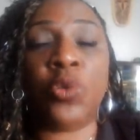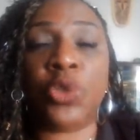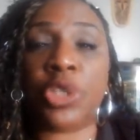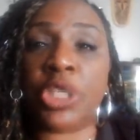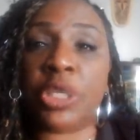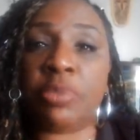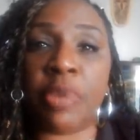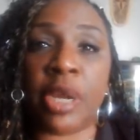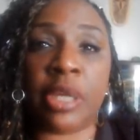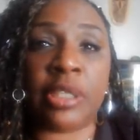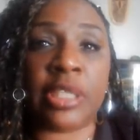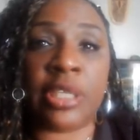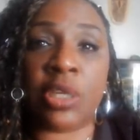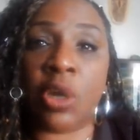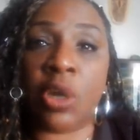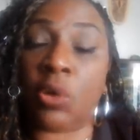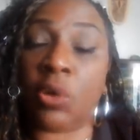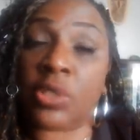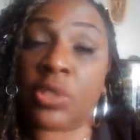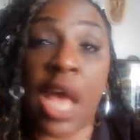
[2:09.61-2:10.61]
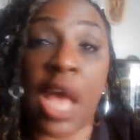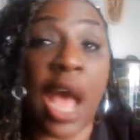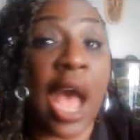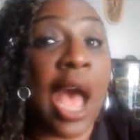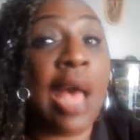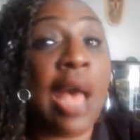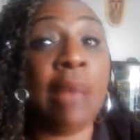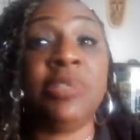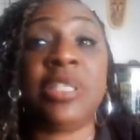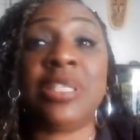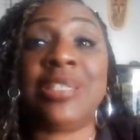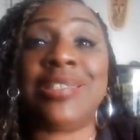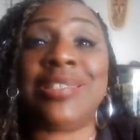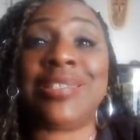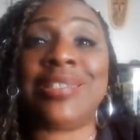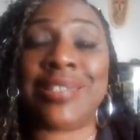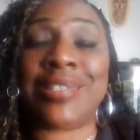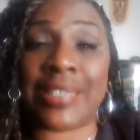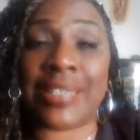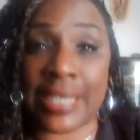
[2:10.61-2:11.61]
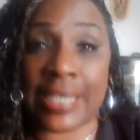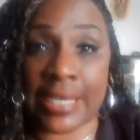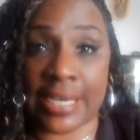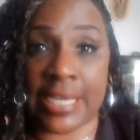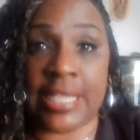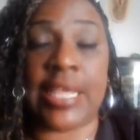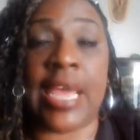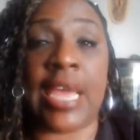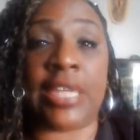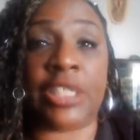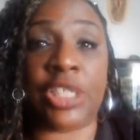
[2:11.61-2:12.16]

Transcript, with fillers: she barely knows. I'm sick of that